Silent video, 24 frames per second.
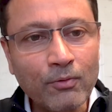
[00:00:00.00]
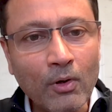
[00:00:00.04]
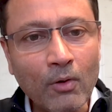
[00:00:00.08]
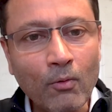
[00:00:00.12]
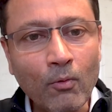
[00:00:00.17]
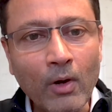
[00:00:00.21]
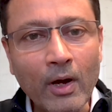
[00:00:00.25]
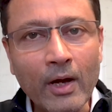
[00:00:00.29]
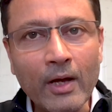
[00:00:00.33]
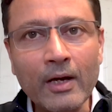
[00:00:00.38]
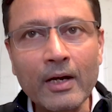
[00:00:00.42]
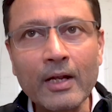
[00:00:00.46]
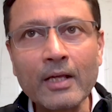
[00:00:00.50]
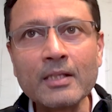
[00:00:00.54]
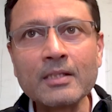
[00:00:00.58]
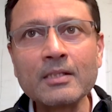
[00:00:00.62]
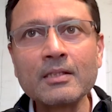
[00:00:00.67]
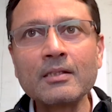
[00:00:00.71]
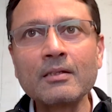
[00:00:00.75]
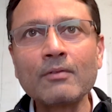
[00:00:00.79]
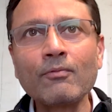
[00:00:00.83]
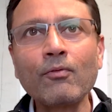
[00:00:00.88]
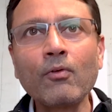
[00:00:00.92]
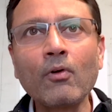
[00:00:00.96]
for
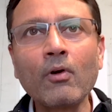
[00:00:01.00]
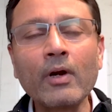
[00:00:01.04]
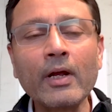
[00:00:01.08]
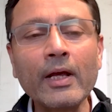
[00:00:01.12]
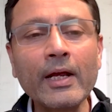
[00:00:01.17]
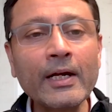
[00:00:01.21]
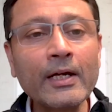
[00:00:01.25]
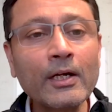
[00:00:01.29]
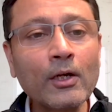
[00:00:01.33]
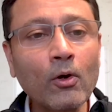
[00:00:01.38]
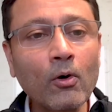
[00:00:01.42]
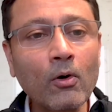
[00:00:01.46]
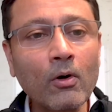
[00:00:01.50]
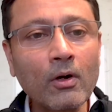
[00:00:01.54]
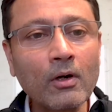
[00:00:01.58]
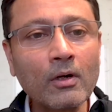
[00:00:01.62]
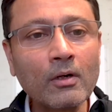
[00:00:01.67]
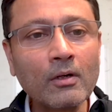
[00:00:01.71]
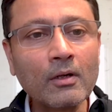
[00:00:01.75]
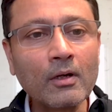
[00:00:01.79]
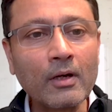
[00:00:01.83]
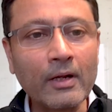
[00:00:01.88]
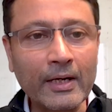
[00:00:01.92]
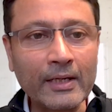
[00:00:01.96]
wireless for
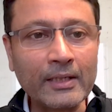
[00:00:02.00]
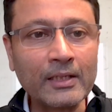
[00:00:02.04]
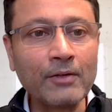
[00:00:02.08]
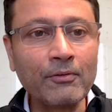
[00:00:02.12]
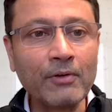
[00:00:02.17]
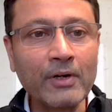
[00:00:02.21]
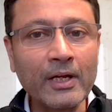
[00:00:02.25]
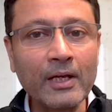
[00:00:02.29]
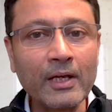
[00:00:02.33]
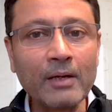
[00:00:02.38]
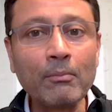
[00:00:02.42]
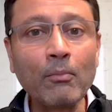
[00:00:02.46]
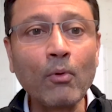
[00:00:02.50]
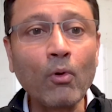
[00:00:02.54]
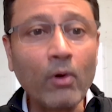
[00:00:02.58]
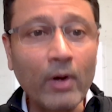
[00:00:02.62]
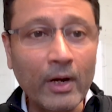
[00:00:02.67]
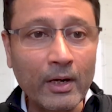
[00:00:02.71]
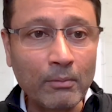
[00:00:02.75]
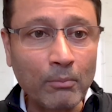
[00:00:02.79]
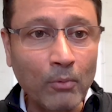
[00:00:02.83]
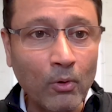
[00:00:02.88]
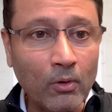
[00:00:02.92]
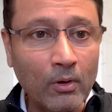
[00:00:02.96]
indoor connectivity more
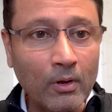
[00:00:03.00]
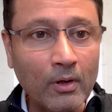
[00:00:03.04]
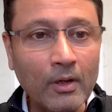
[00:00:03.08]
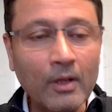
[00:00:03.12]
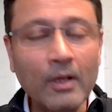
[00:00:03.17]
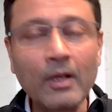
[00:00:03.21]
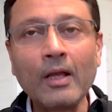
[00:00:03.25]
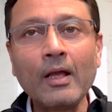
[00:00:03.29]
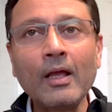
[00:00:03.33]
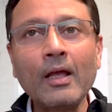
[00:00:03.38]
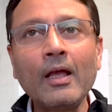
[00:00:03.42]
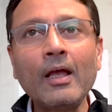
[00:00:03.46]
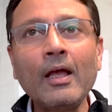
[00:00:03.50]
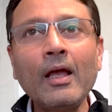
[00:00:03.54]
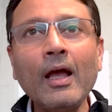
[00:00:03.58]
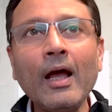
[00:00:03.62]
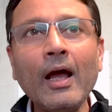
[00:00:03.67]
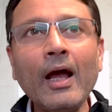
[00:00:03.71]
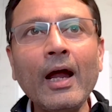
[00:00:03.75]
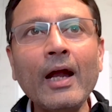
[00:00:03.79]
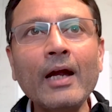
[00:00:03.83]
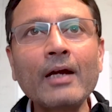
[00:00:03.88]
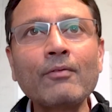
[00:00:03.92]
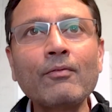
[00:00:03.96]
and more.
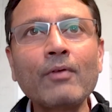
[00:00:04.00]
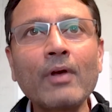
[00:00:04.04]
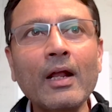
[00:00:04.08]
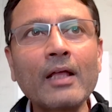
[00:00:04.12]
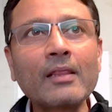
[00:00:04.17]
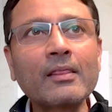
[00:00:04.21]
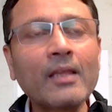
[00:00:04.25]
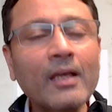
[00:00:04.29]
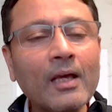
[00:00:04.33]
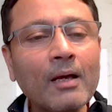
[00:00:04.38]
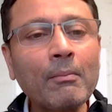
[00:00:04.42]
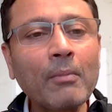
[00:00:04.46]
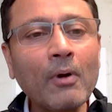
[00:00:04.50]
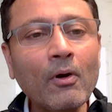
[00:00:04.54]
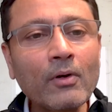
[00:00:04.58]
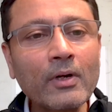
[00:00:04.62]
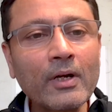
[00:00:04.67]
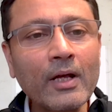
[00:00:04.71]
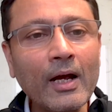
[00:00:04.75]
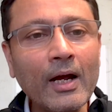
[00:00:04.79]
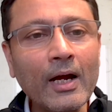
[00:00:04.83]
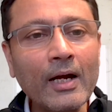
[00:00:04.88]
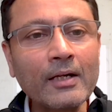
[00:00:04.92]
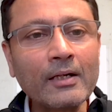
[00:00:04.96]
And when I think about
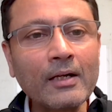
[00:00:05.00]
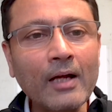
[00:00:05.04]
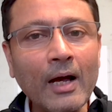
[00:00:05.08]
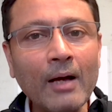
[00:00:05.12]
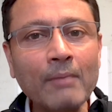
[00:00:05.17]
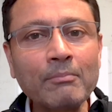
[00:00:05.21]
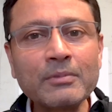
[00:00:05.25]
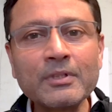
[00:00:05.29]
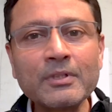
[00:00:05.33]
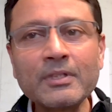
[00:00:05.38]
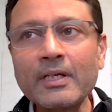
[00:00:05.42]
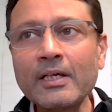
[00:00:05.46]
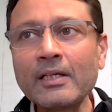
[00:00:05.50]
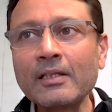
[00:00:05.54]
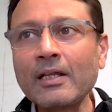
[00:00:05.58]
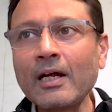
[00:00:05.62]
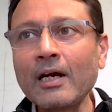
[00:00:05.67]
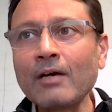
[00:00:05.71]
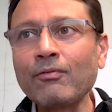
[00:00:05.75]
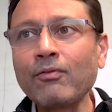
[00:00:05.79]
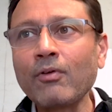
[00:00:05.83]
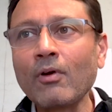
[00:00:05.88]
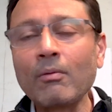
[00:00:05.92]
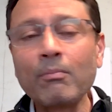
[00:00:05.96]
that, I'm seeing
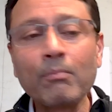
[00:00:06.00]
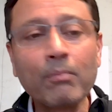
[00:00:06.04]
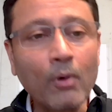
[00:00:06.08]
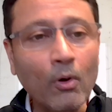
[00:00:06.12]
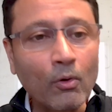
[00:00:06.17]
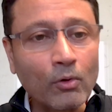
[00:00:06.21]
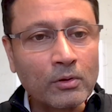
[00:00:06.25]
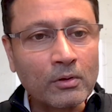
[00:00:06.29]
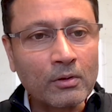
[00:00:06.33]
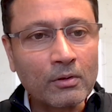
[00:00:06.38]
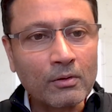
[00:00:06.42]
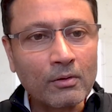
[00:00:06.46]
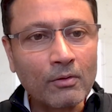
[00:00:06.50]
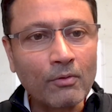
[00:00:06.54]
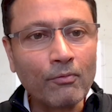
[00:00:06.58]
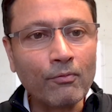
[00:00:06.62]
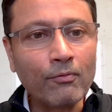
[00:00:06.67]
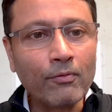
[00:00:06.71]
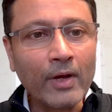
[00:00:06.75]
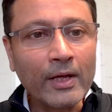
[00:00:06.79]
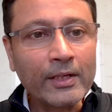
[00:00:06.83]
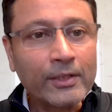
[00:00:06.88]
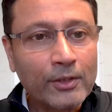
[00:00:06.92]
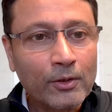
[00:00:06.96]
that for both
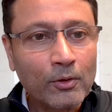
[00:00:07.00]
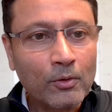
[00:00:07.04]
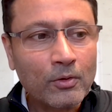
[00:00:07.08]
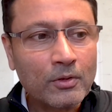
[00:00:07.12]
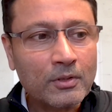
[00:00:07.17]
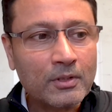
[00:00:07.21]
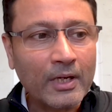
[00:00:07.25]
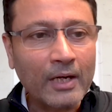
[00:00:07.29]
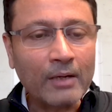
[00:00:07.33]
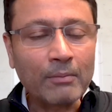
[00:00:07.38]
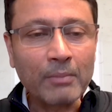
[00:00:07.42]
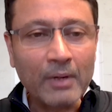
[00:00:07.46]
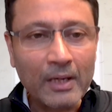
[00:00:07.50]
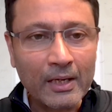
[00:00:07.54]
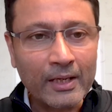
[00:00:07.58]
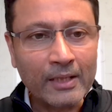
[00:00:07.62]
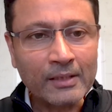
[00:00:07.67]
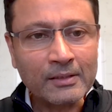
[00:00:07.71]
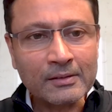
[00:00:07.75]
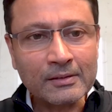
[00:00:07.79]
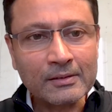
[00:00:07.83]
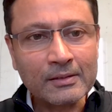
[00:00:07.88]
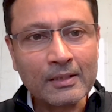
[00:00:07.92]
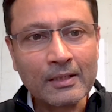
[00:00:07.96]
venues and
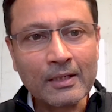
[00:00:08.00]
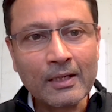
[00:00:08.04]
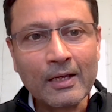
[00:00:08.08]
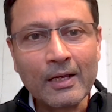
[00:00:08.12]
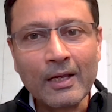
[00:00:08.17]
buildings,